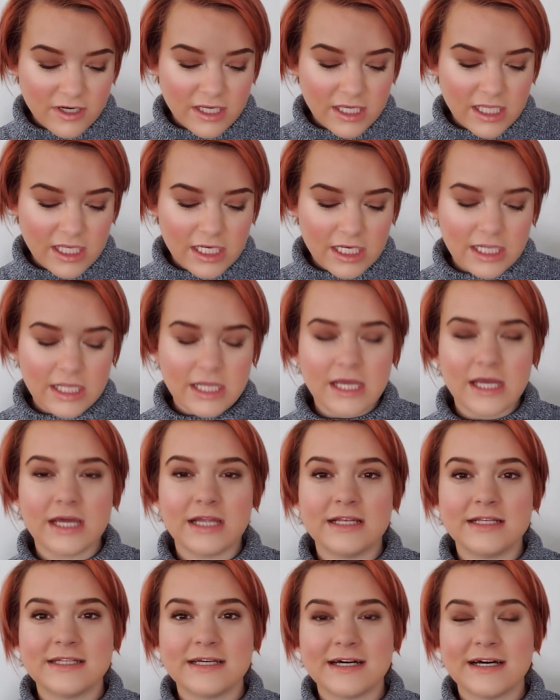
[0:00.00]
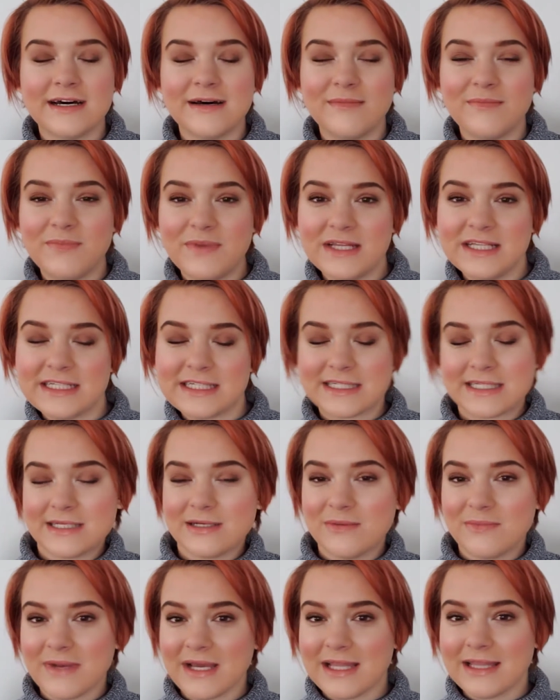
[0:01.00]
it, and Be
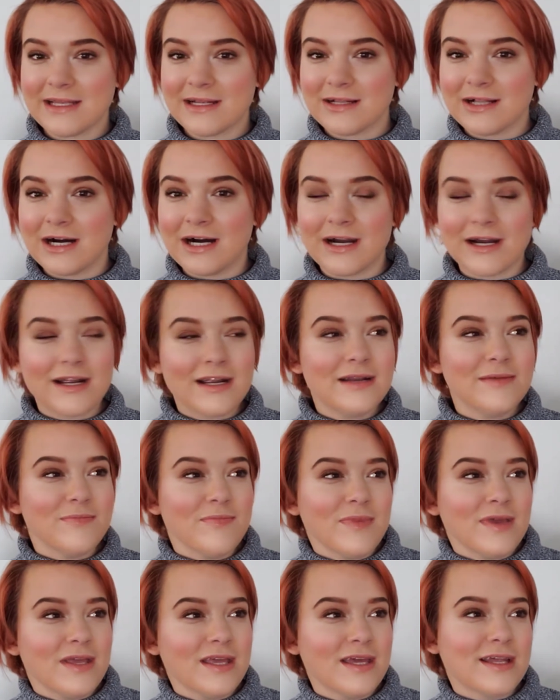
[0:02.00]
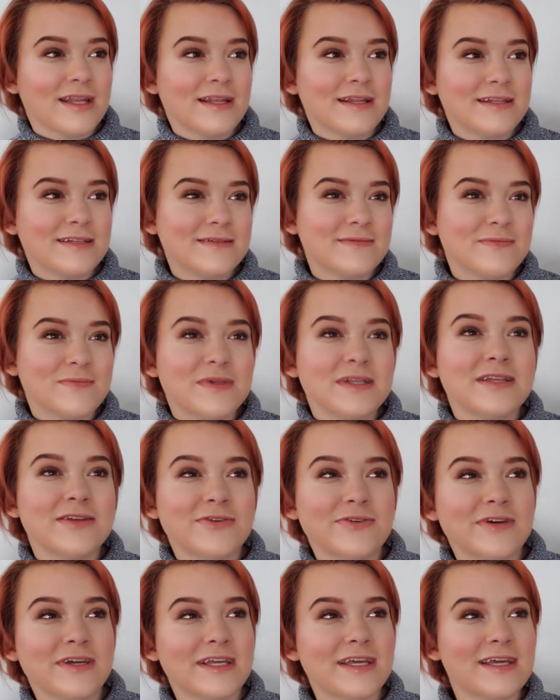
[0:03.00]
Still My Little Heart, me and
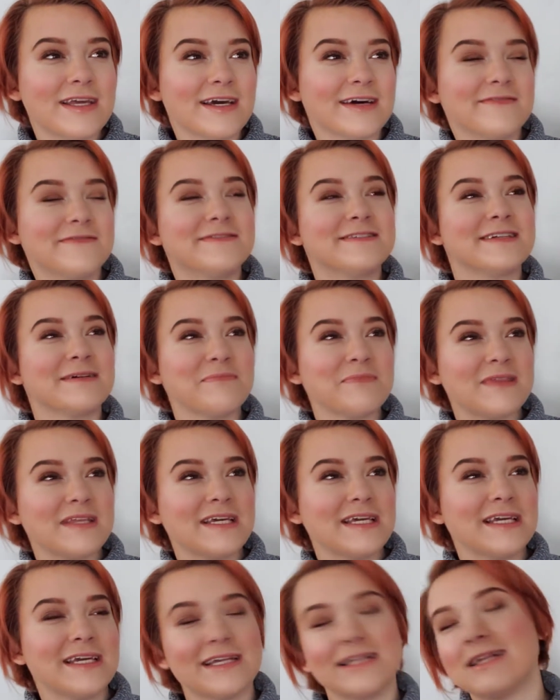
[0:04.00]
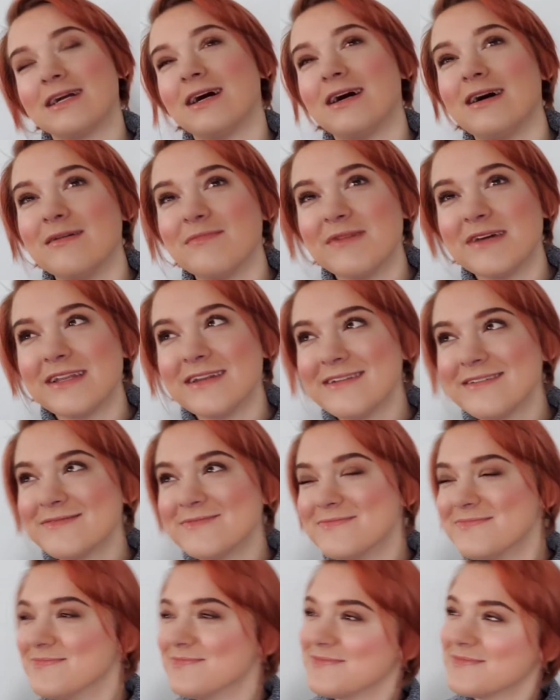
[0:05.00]
Yoongi have something in common.
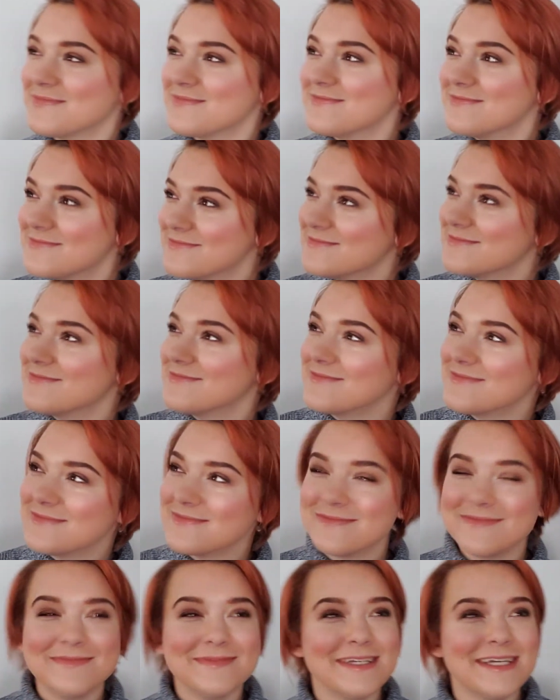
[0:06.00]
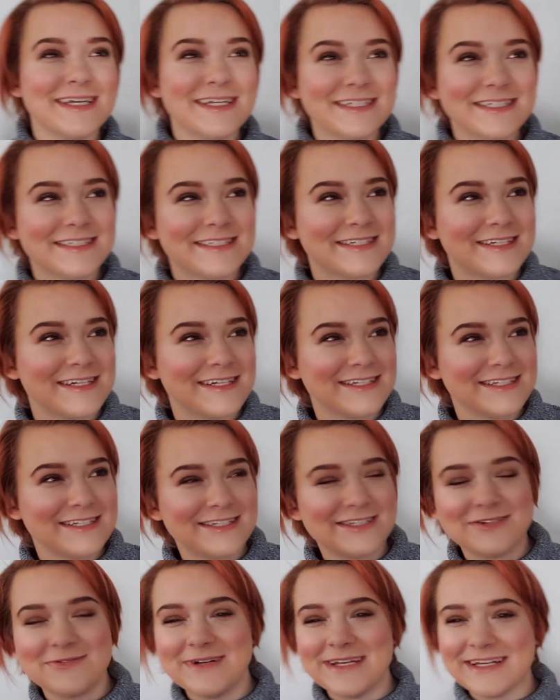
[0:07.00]

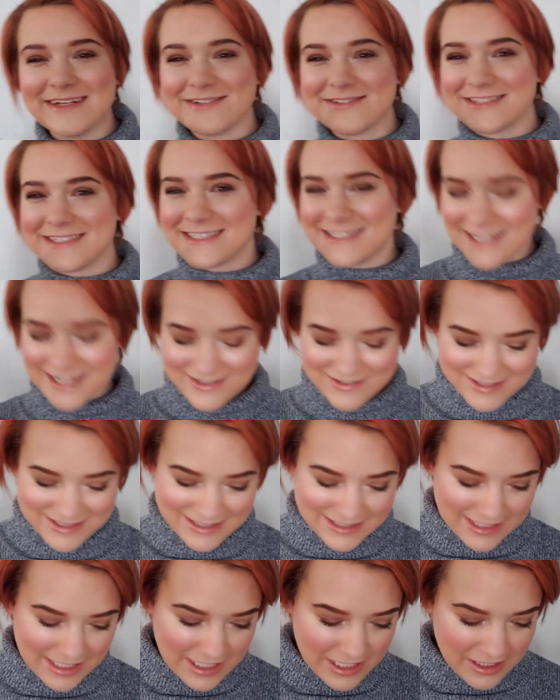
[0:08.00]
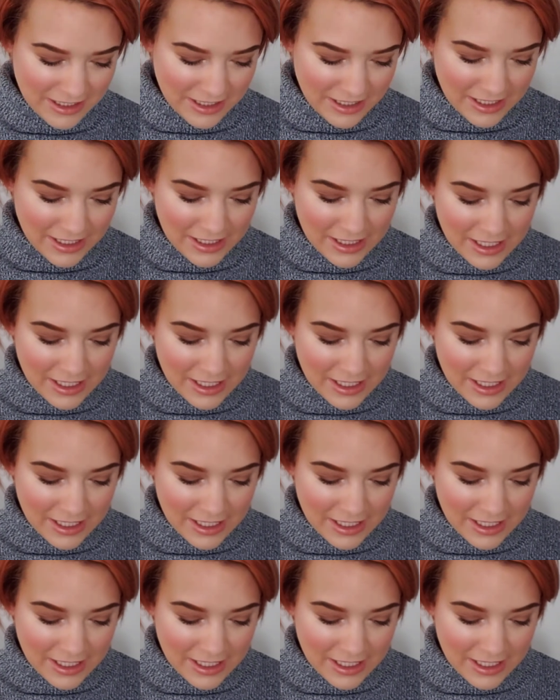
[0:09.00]
Insert twinkle sounds here.